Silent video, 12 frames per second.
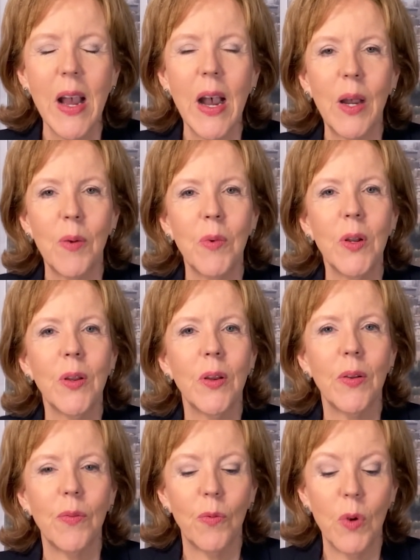I want
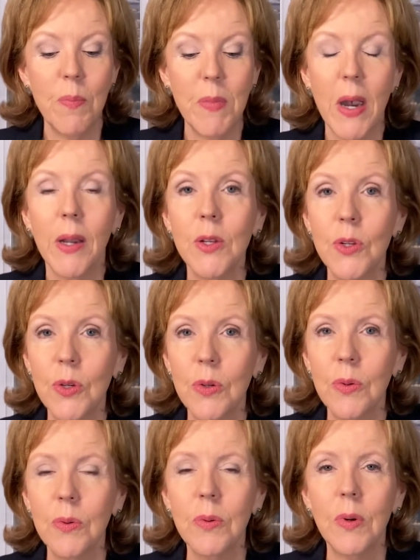to remind
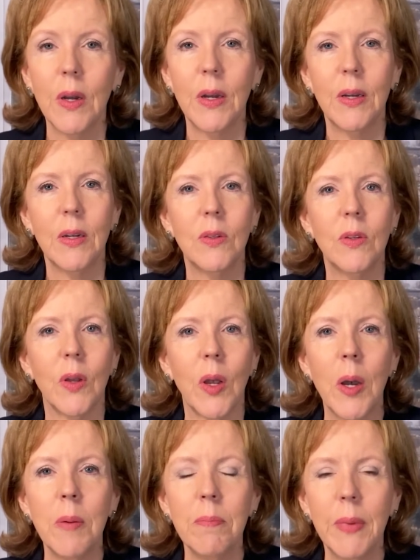you to
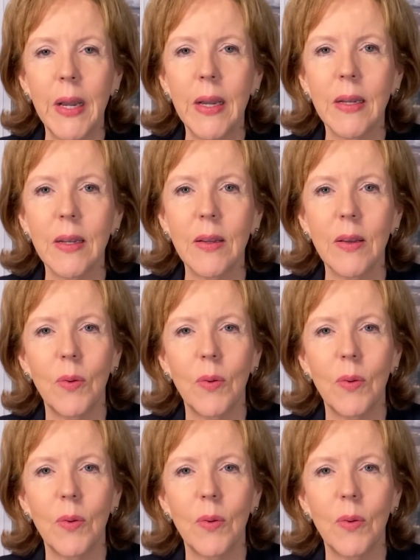come back